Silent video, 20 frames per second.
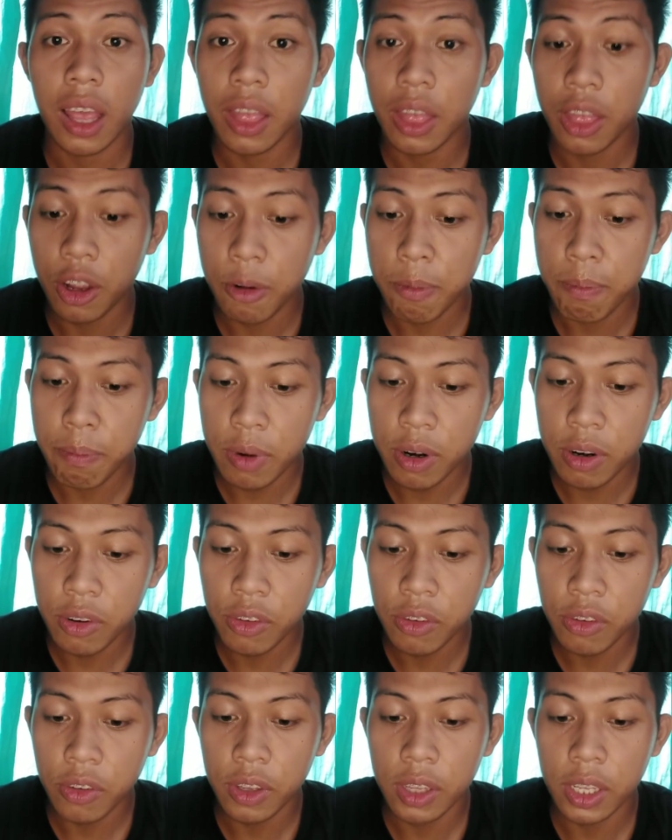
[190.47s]

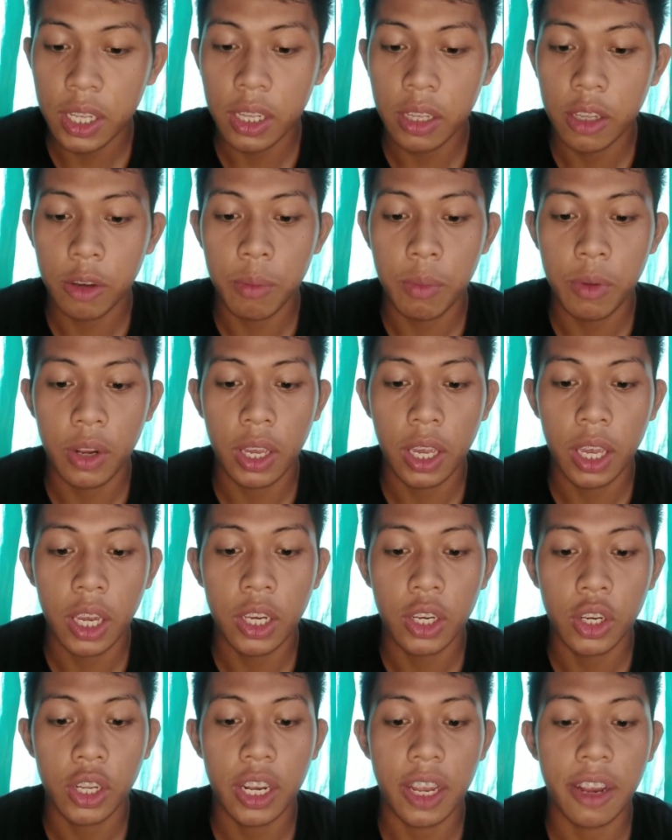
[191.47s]
interpersonal
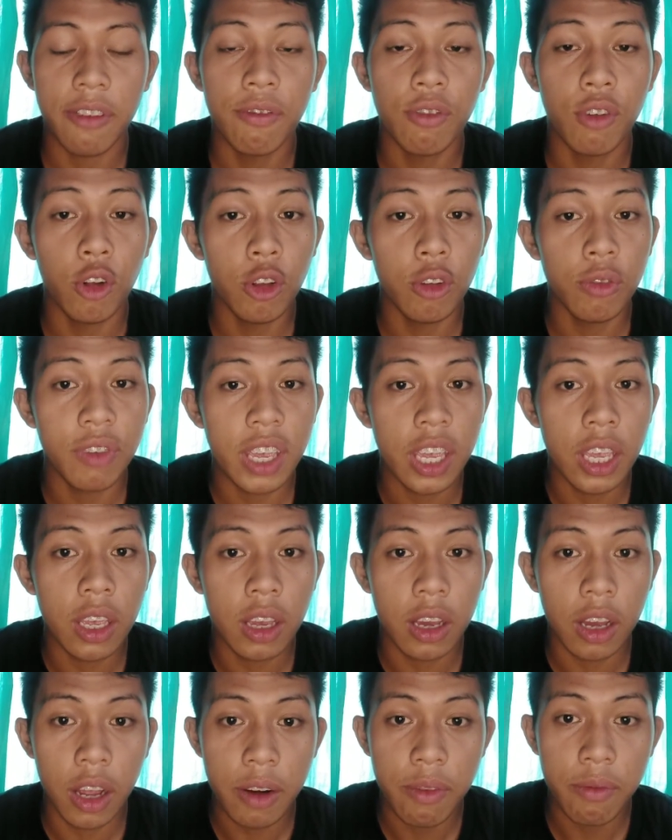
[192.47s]
communication involving
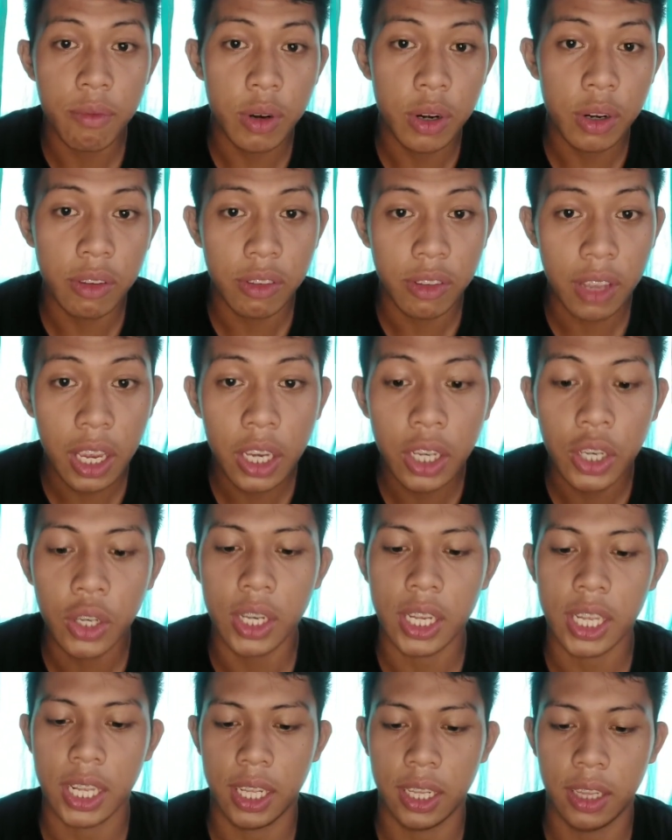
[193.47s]

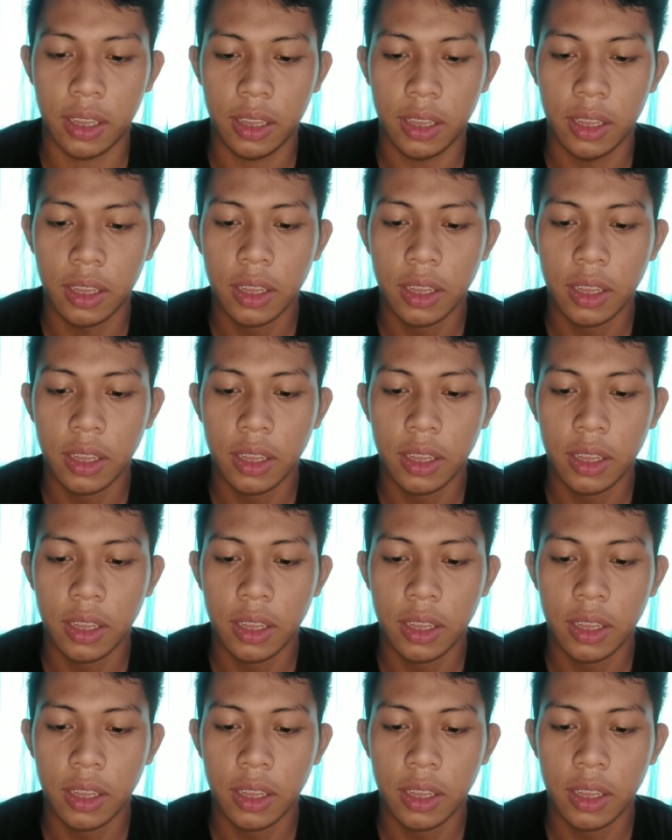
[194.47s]
conversational,